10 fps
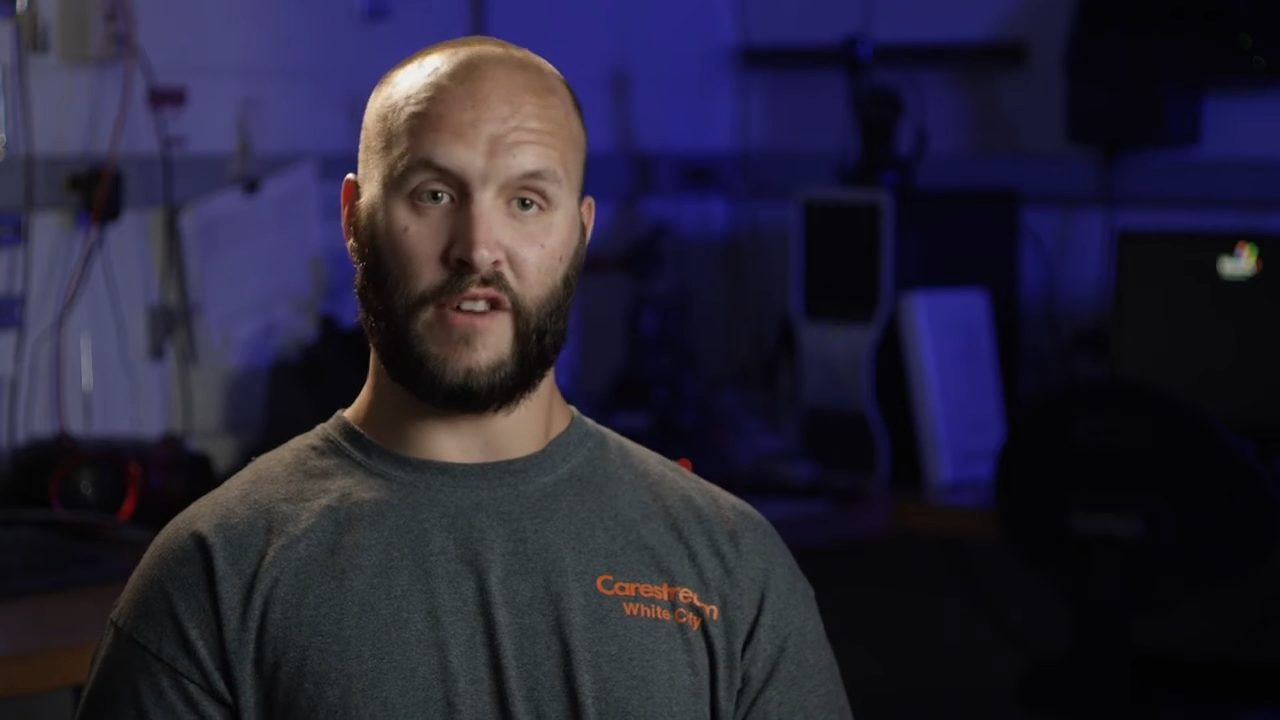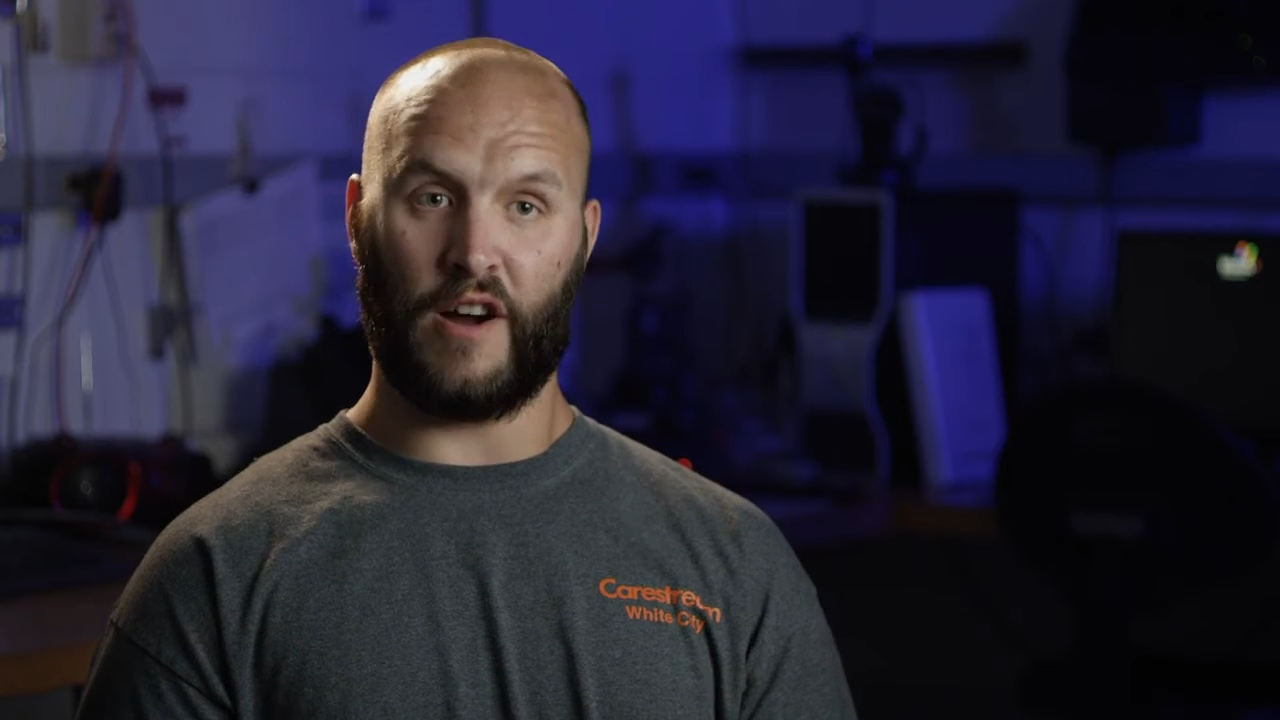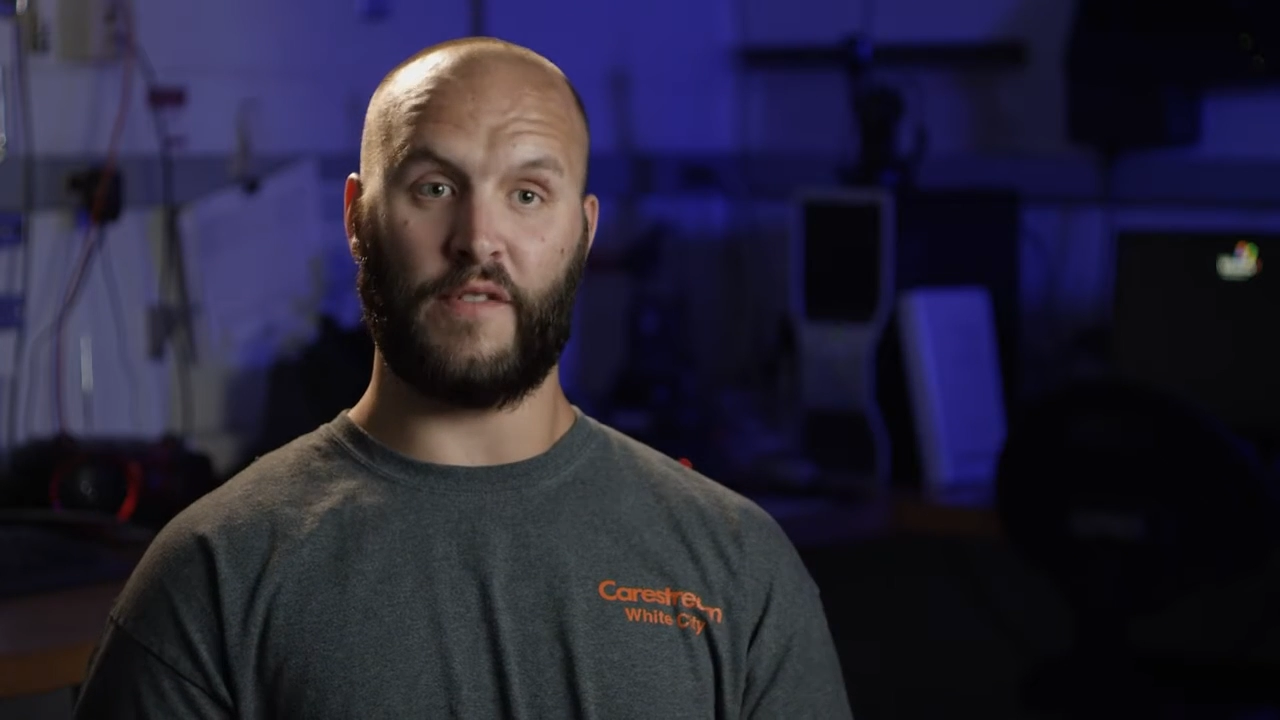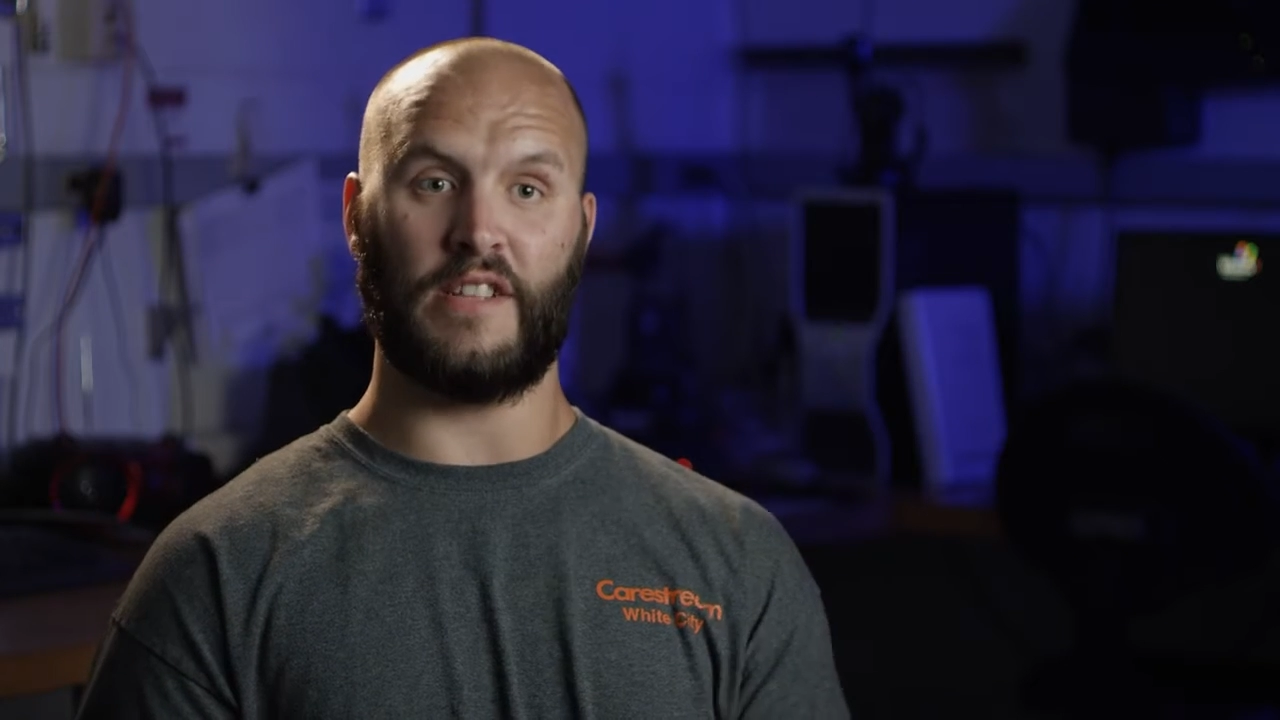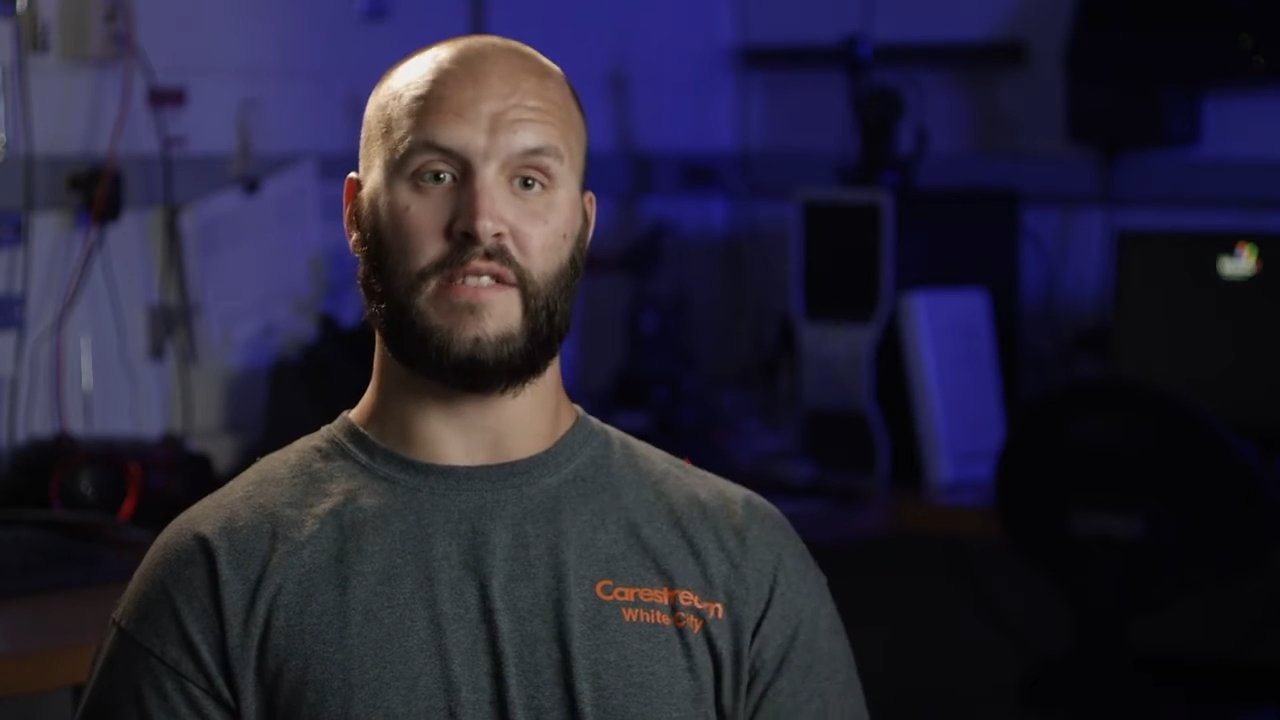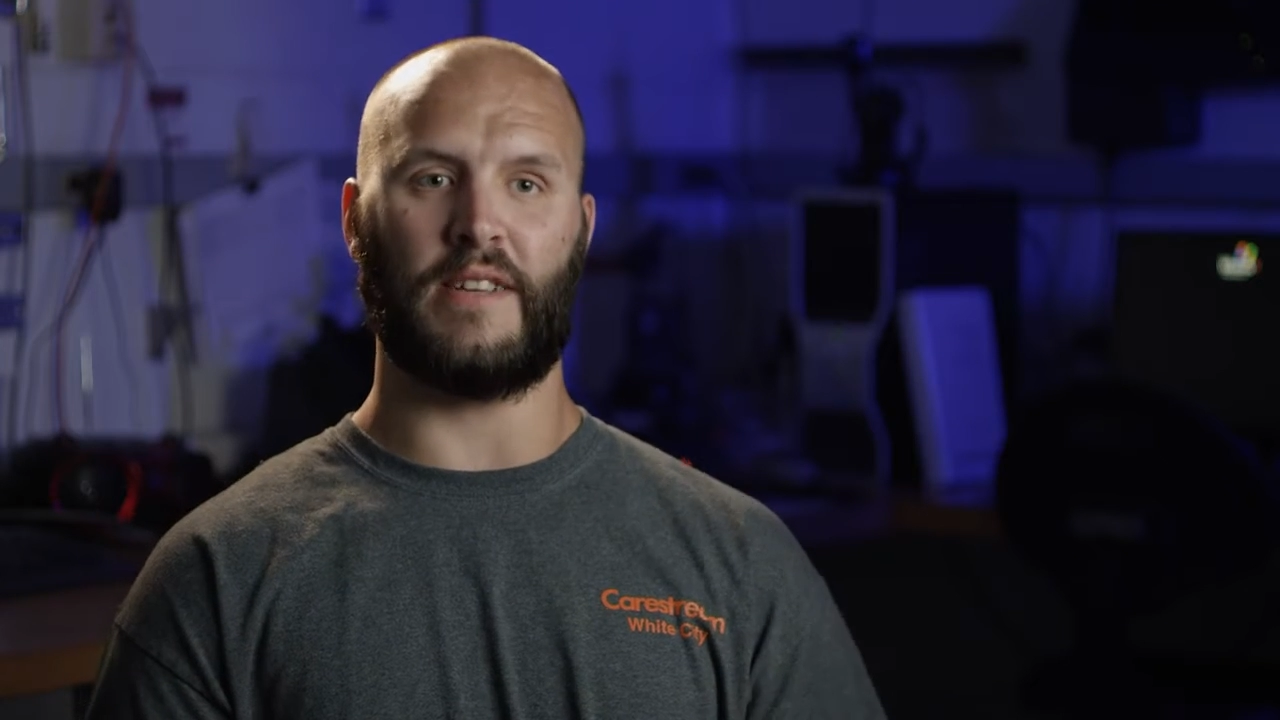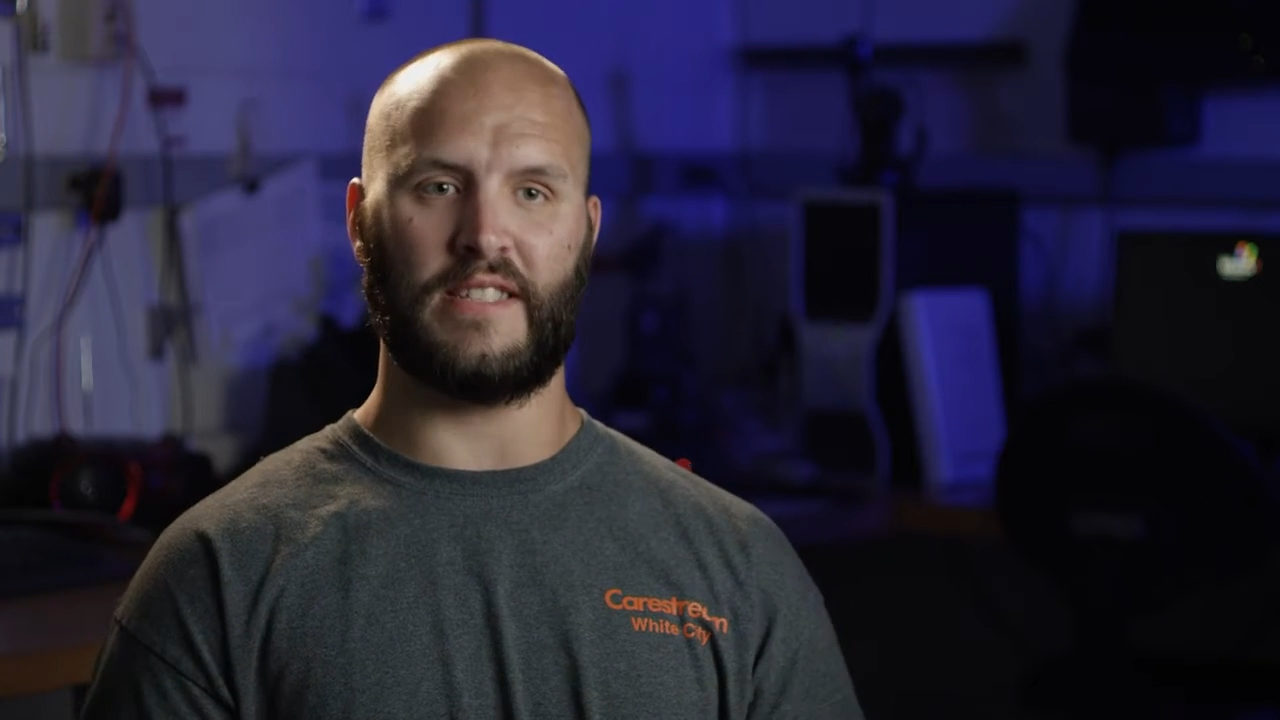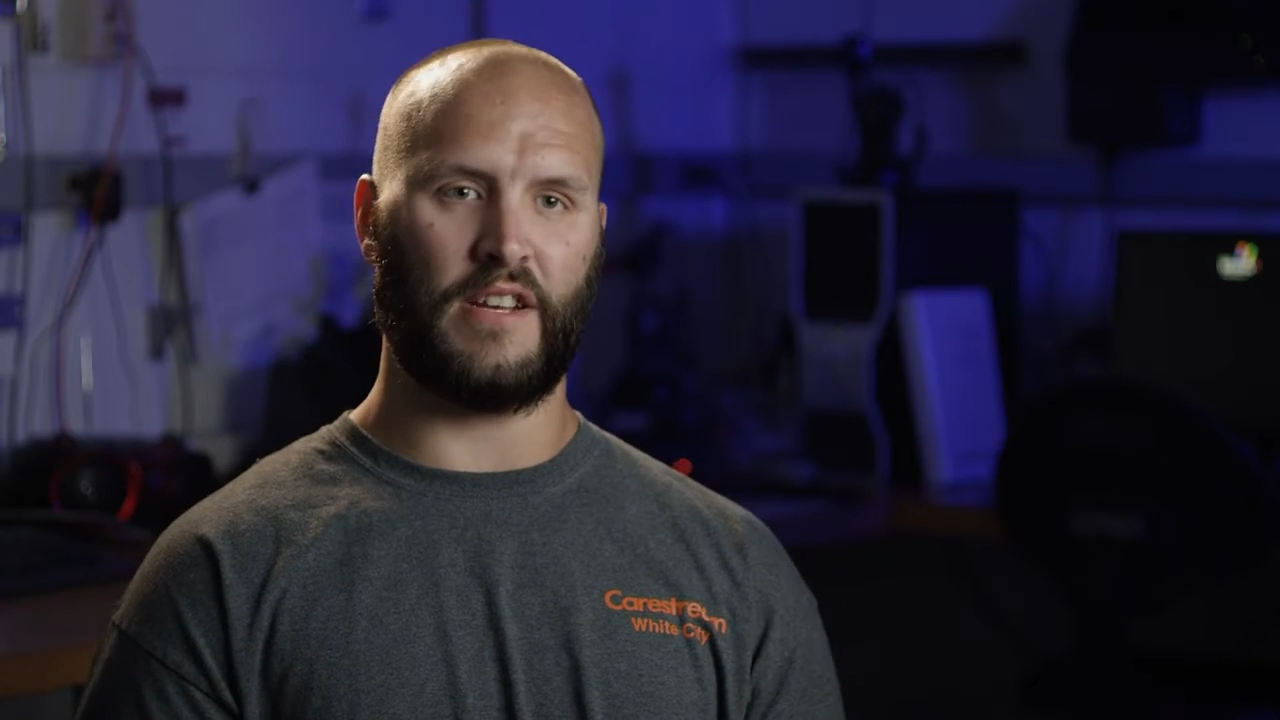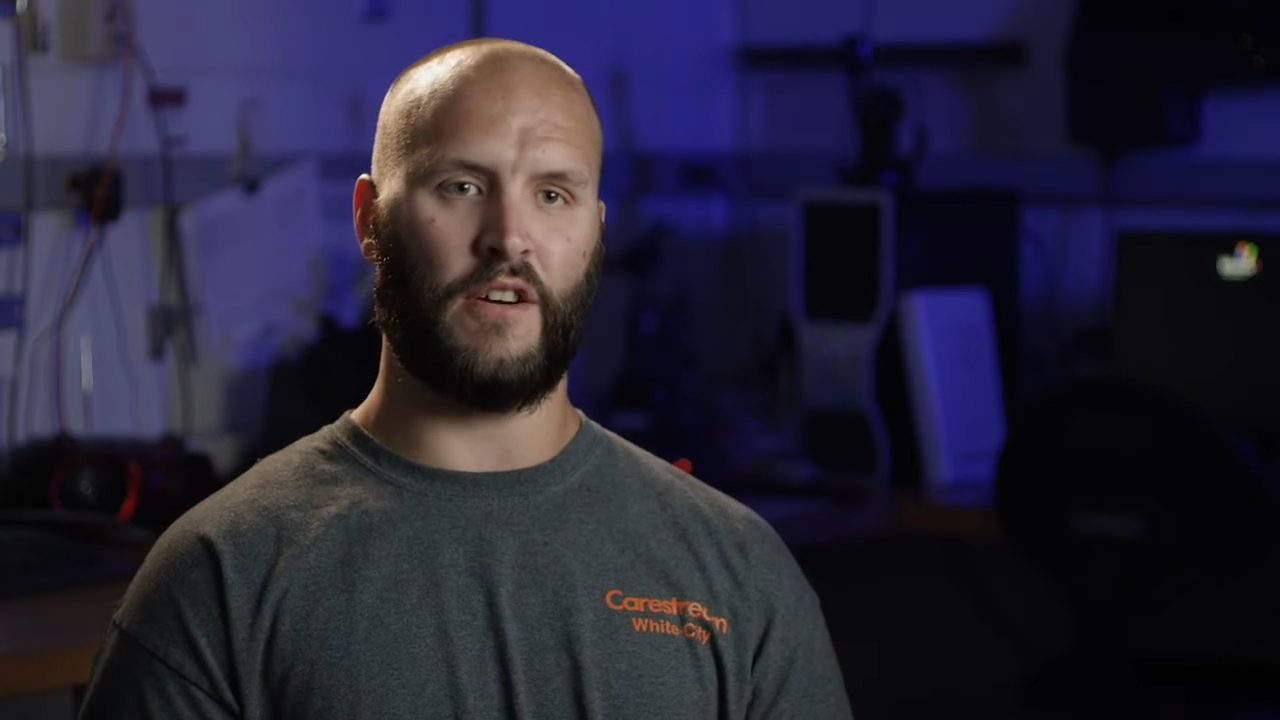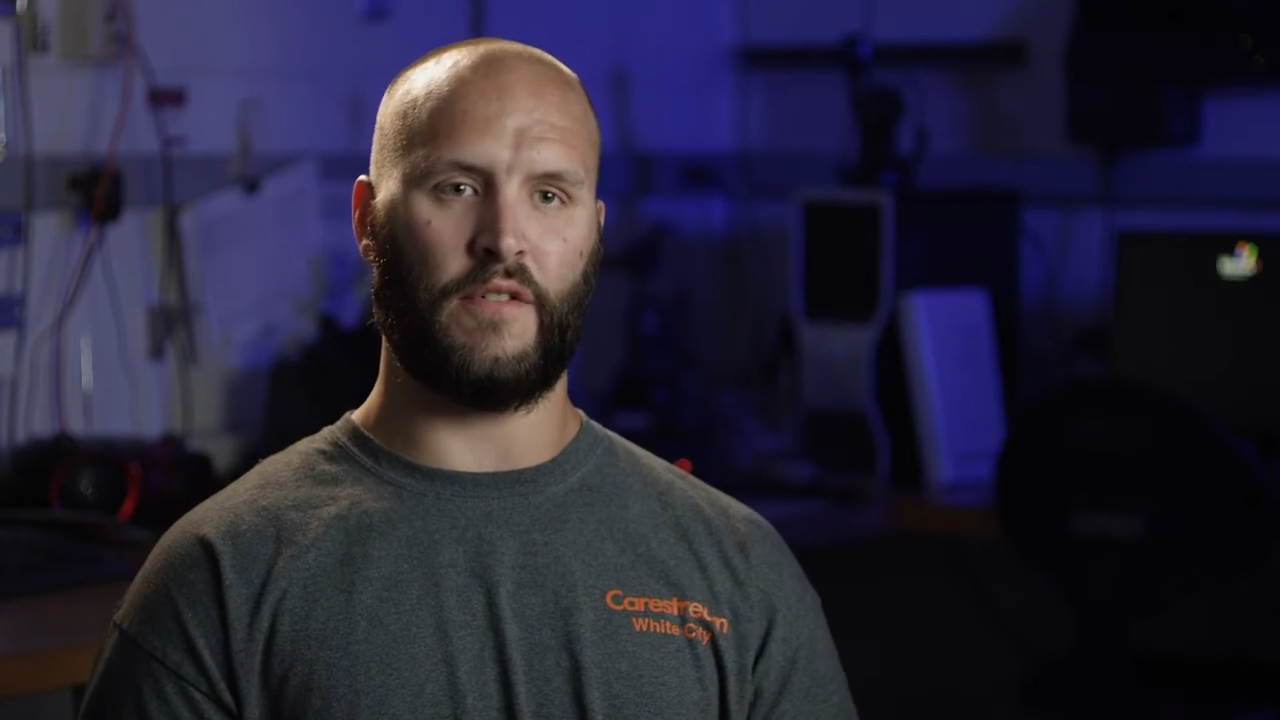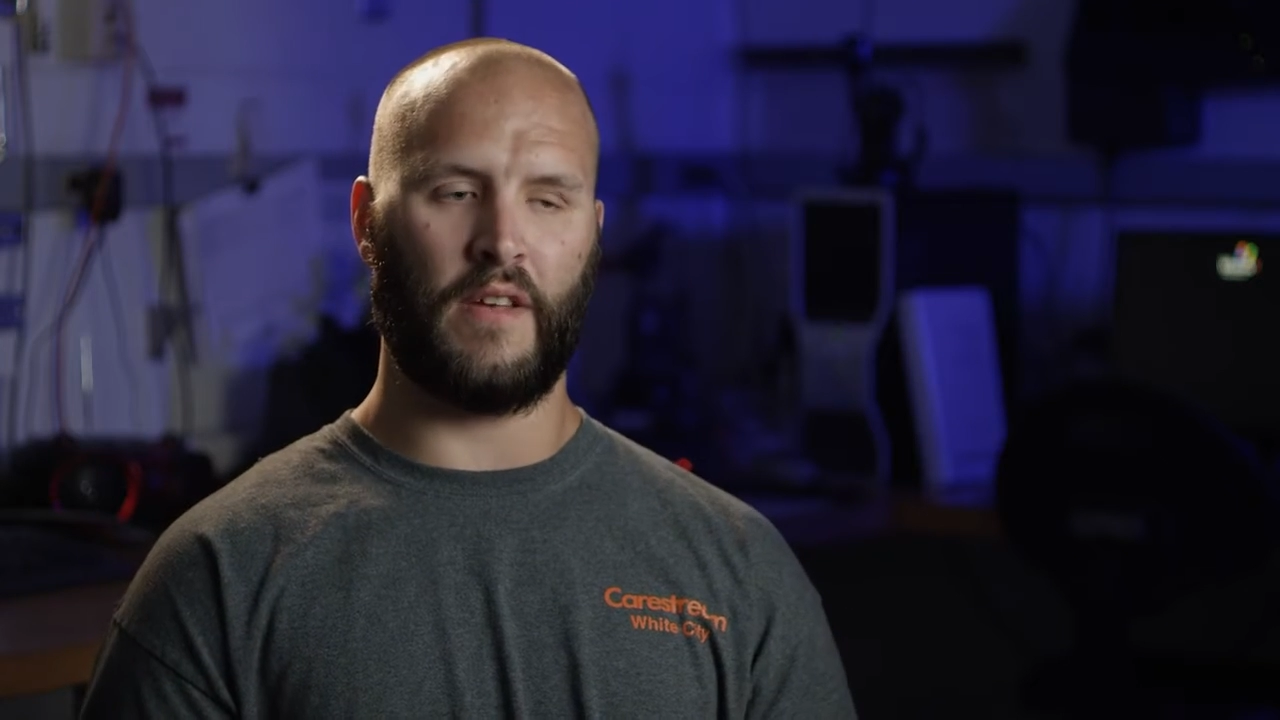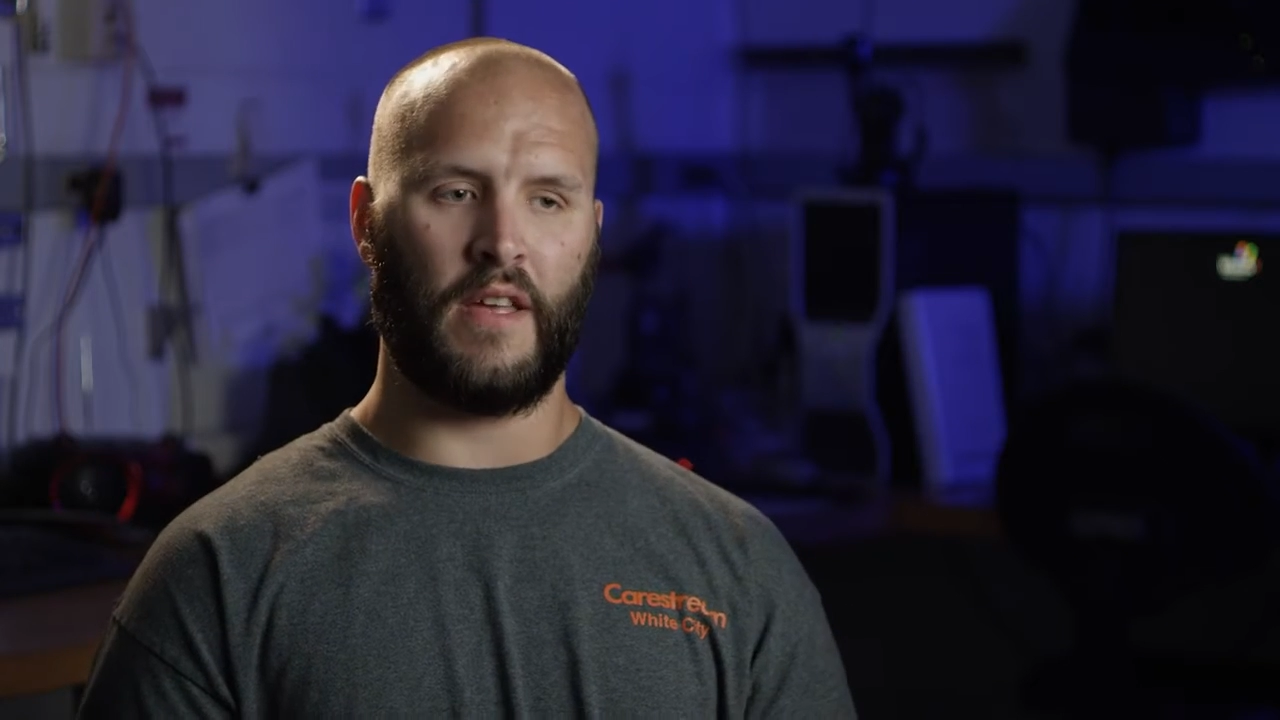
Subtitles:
confidence in myself.